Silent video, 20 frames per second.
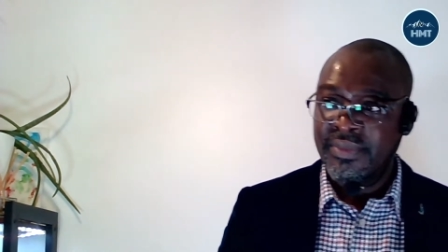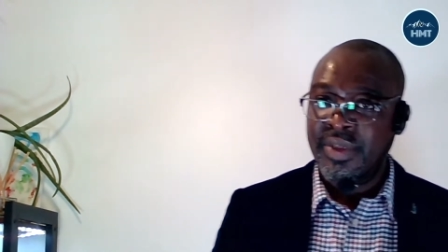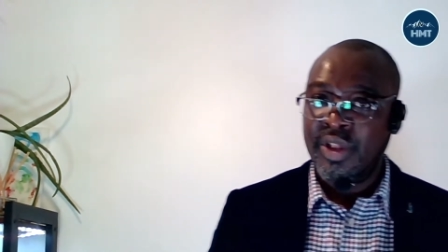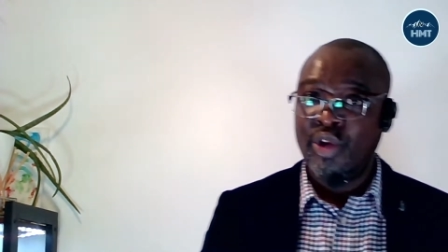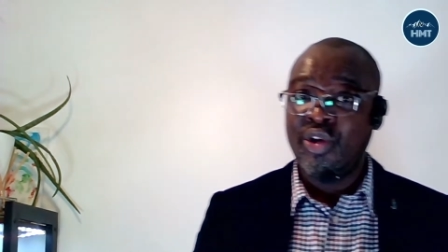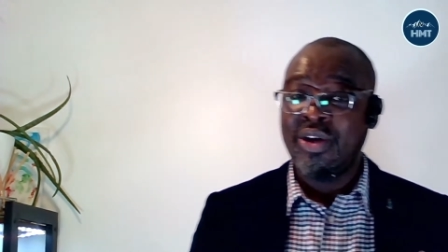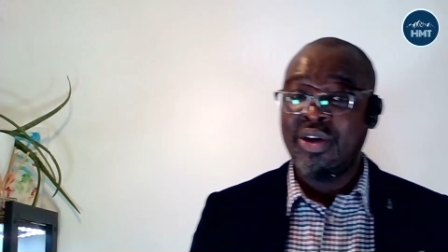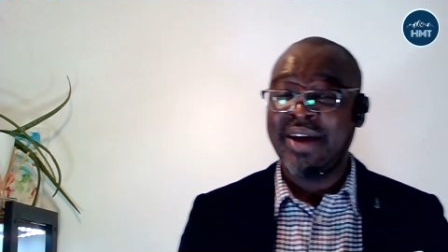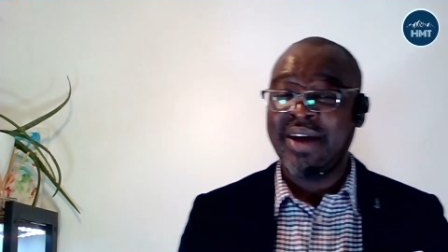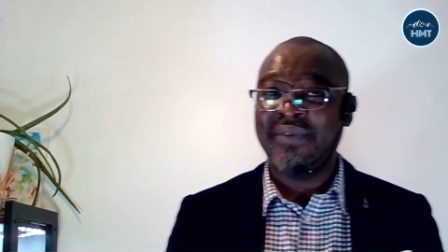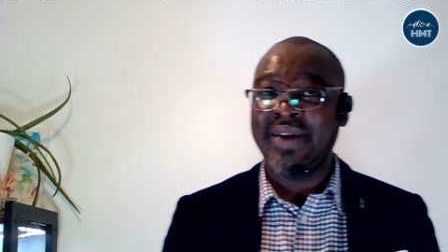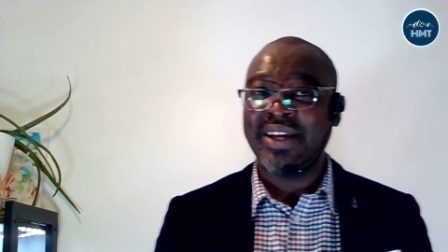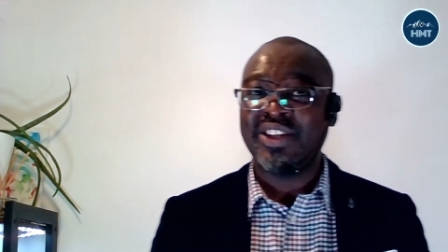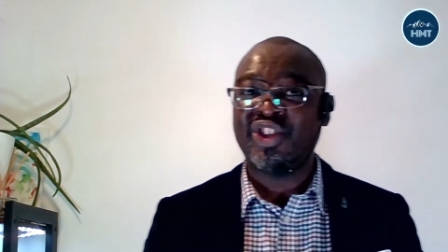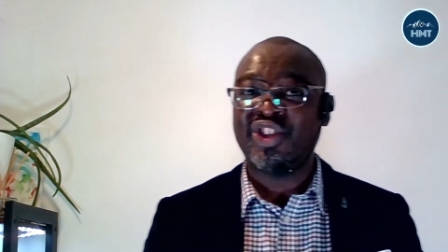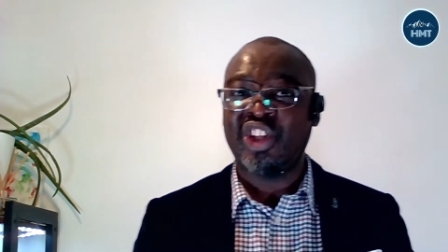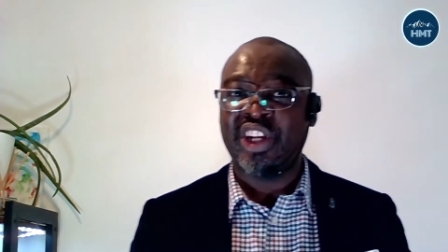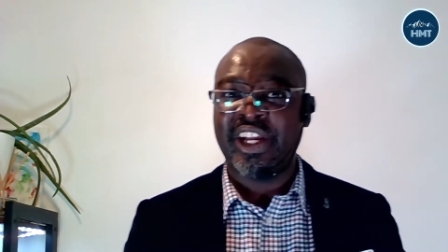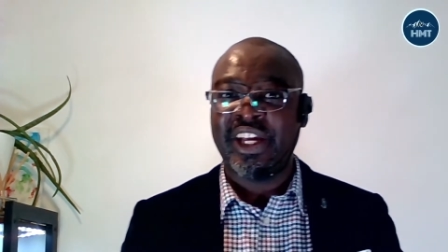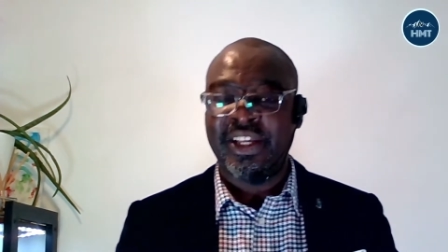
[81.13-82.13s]
Look at verse
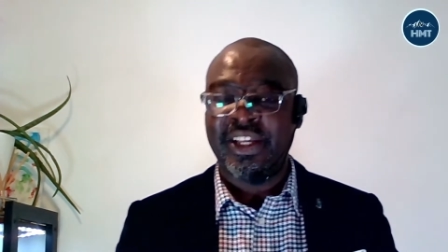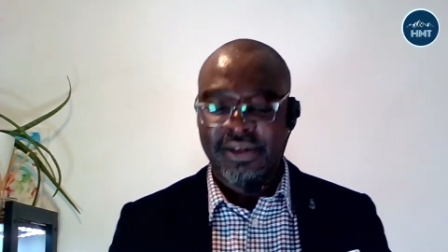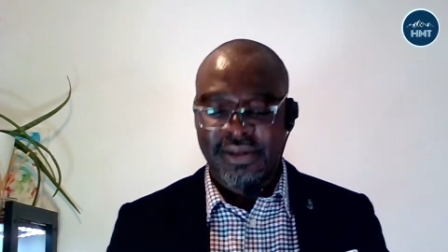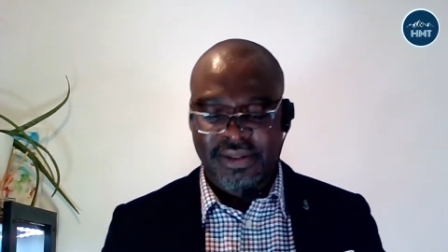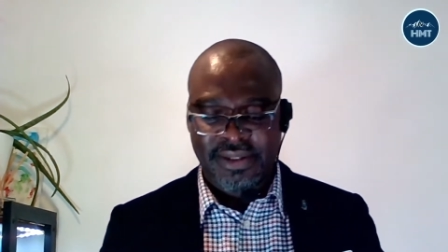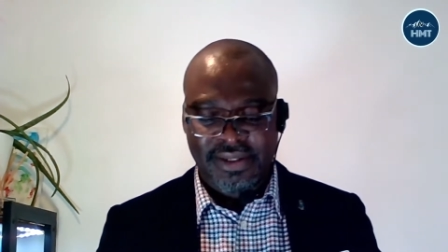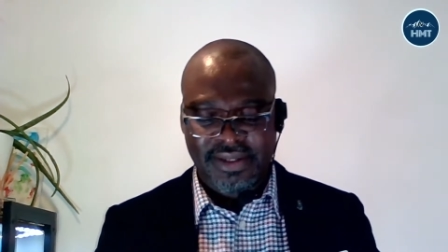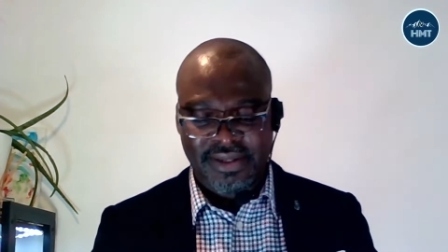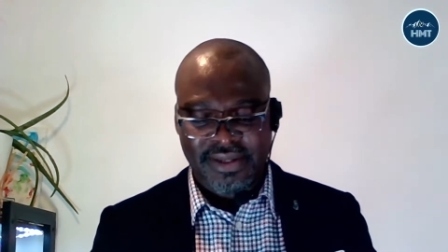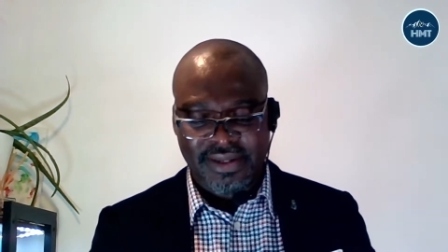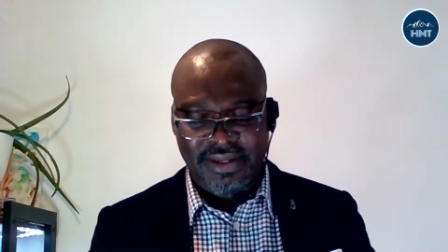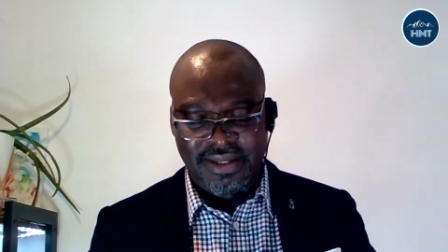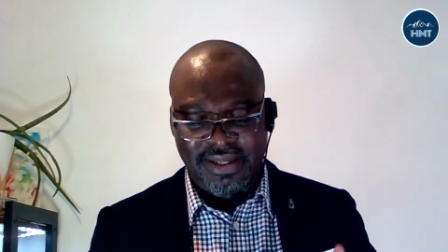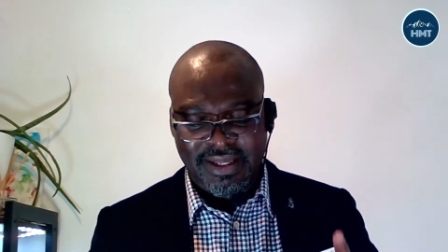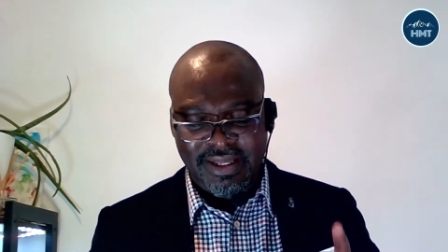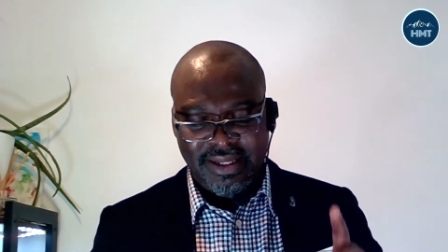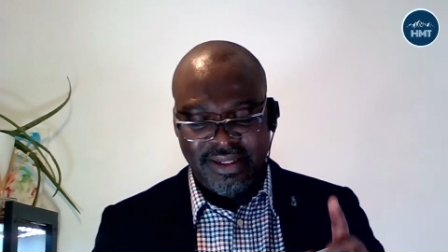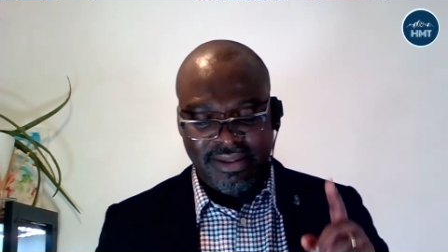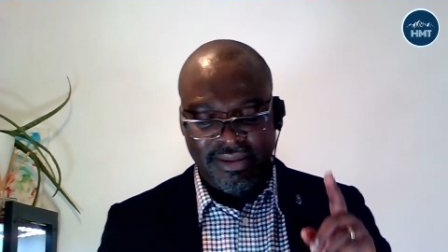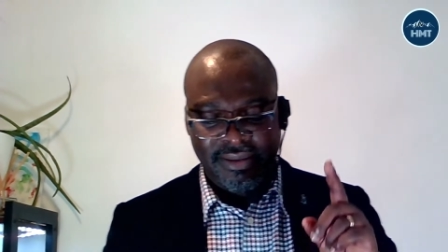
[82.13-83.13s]
3.
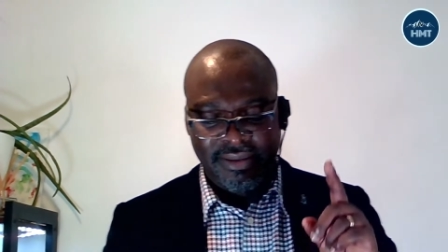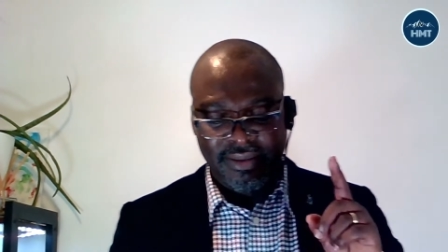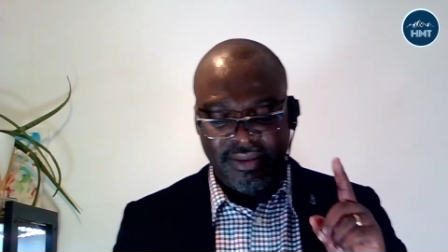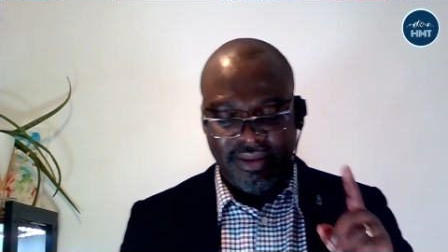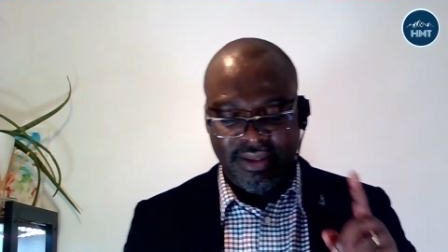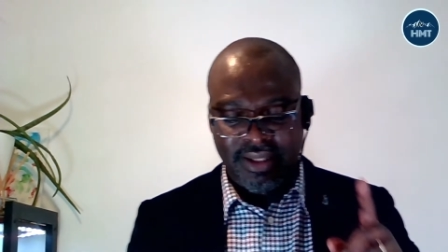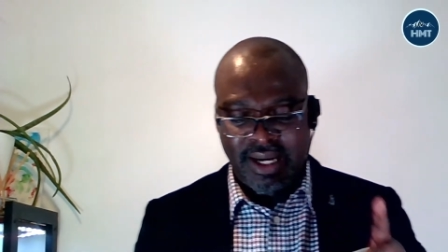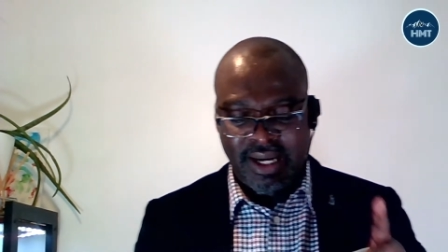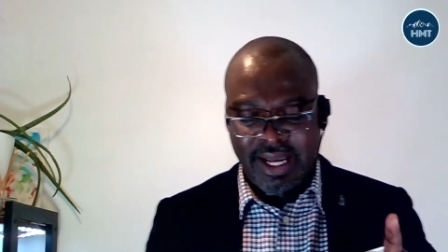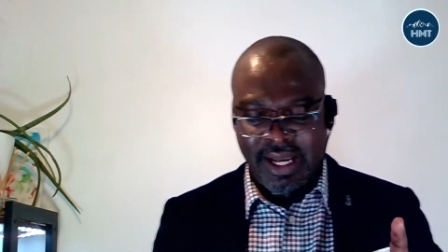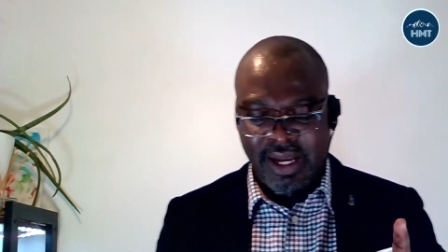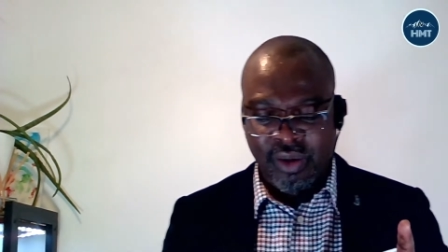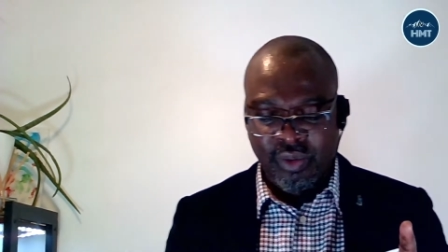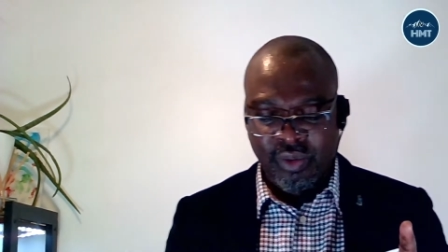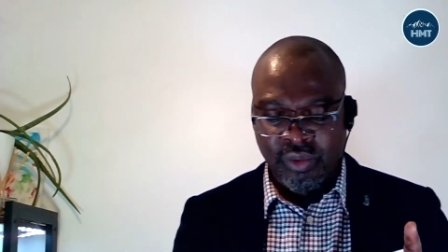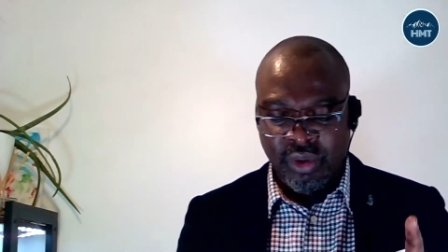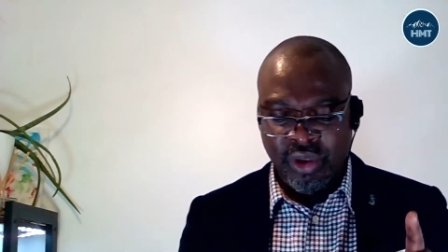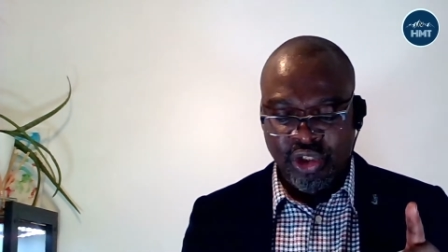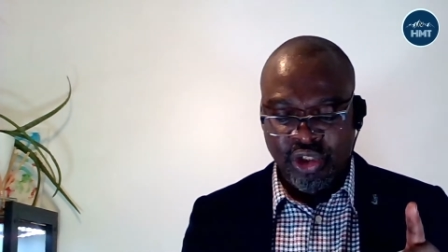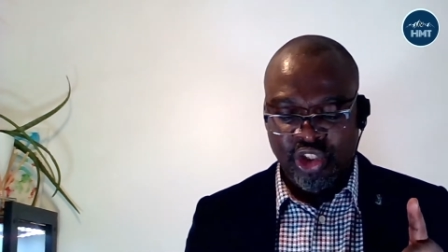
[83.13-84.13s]
Thou
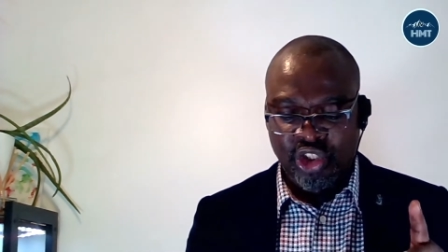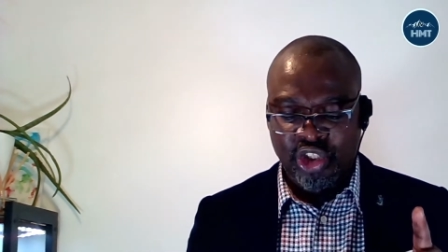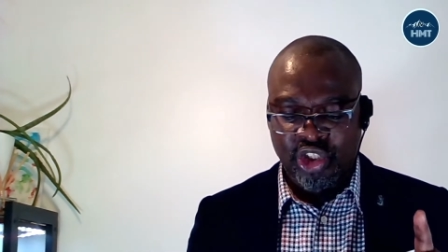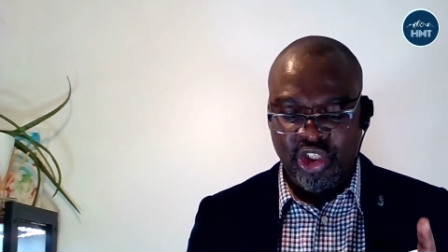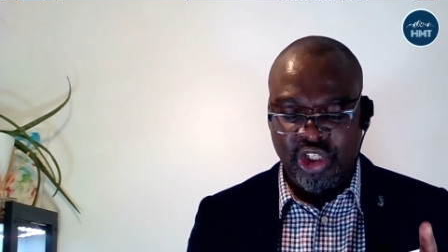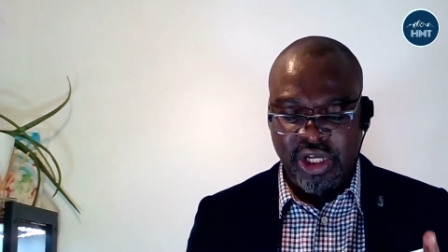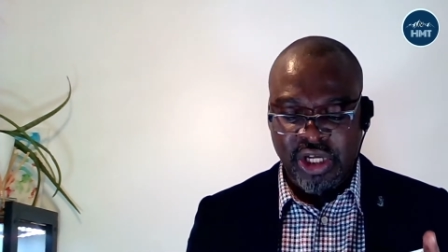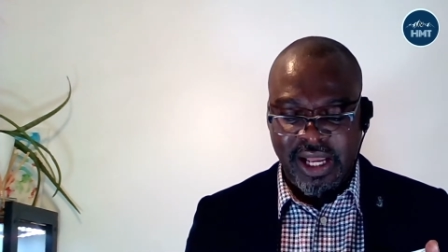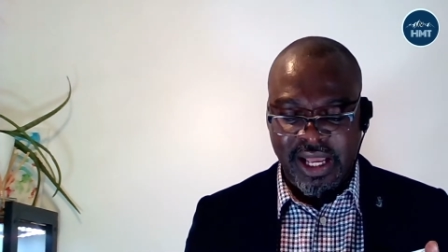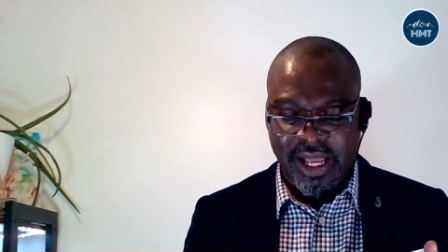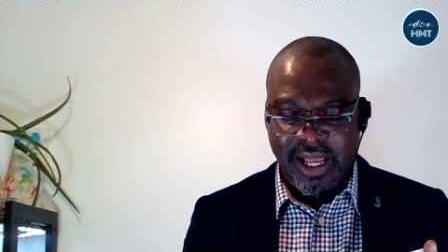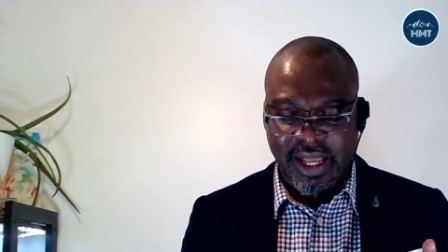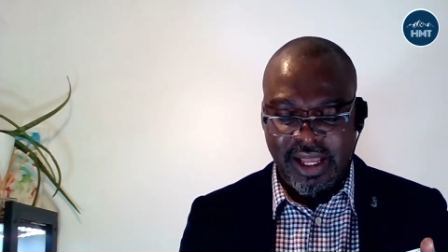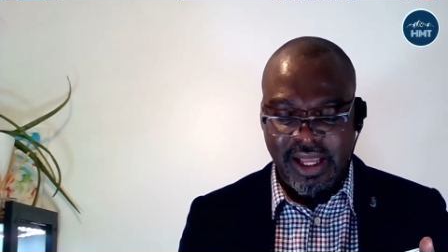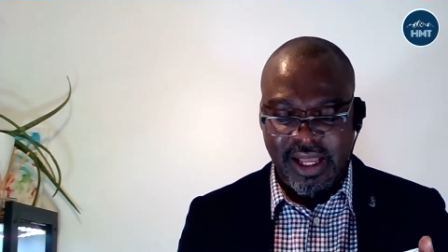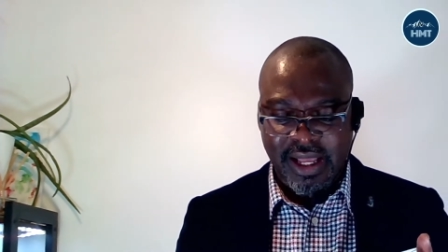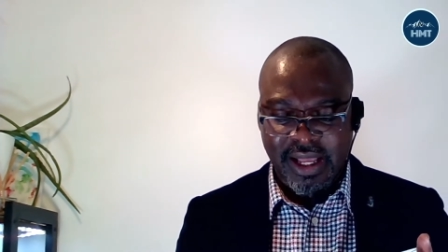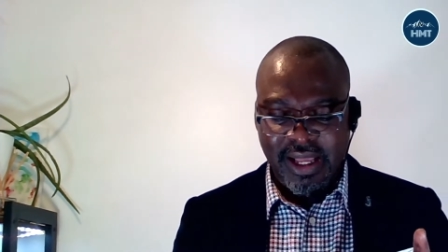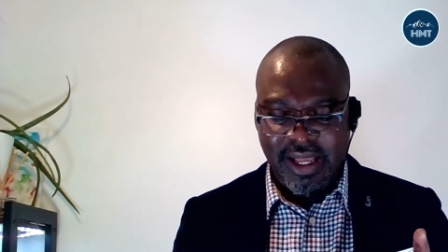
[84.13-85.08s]
shalt